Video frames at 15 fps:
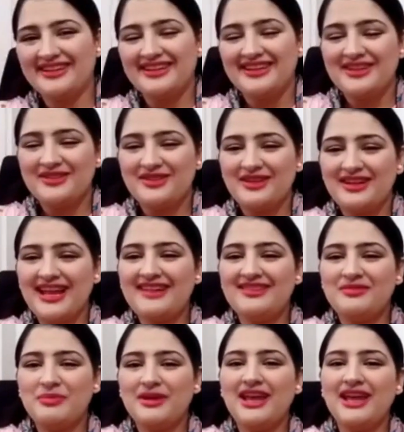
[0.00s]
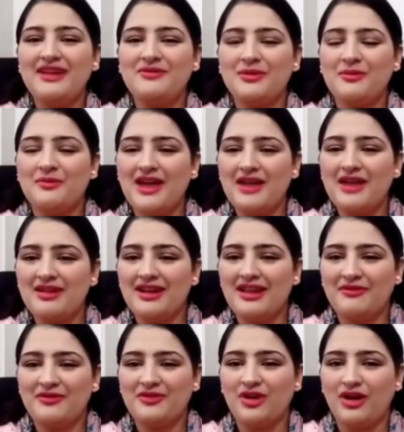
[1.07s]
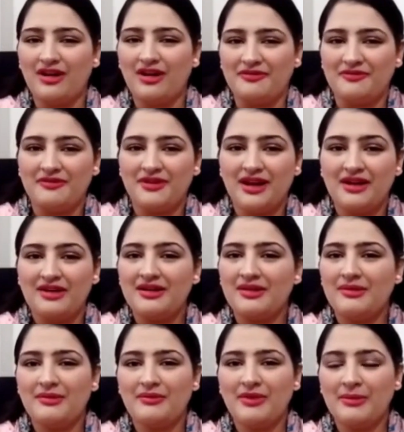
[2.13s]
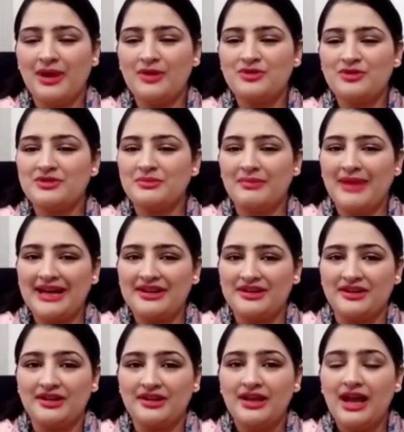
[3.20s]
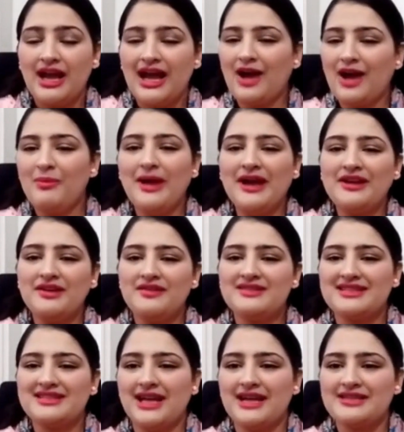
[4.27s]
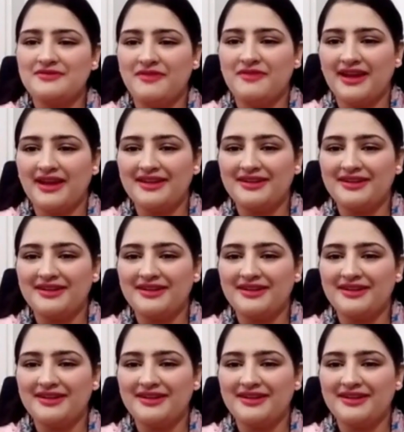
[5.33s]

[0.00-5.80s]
So let's begin from where we left off about matter. How matter is classified?